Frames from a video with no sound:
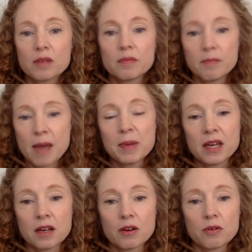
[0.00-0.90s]
mapping
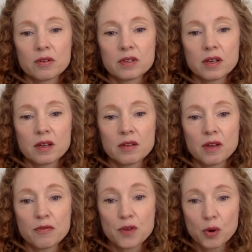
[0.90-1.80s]
a
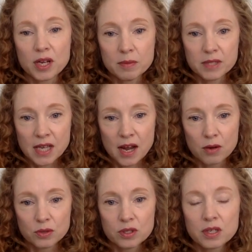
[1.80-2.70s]
phoneme
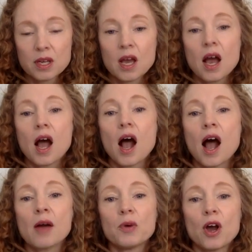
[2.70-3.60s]
sound,
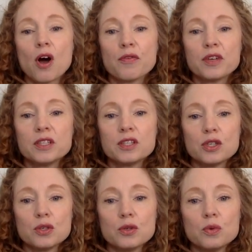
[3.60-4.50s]
I would often
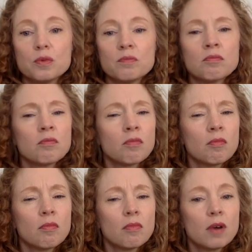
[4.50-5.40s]
do,
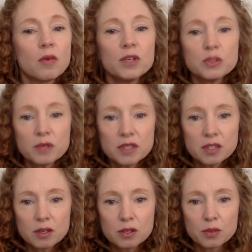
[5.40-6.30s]
which one
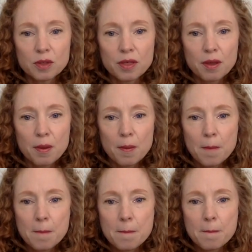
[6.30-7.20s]
starts with
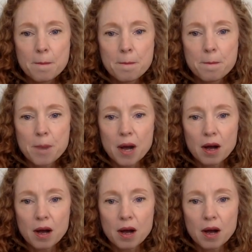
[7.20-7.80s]
B?